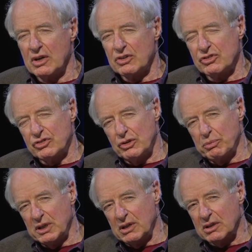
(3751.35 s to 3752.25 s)
she
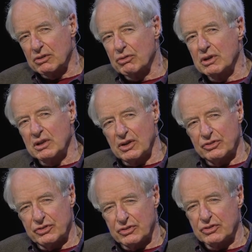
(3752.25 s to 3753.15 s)
began to
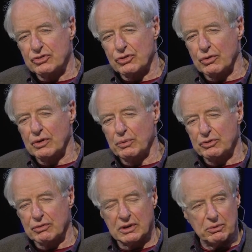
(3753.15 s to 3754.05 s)
realize that the story
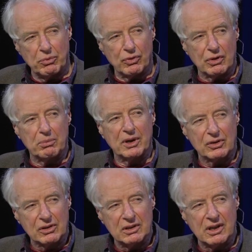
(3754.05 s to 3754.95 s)
was really more
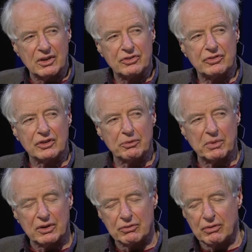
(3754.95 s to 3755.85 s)
about class than
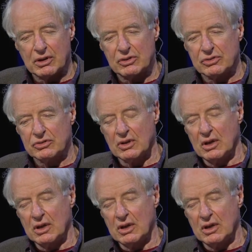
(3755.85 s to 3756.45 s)
about race.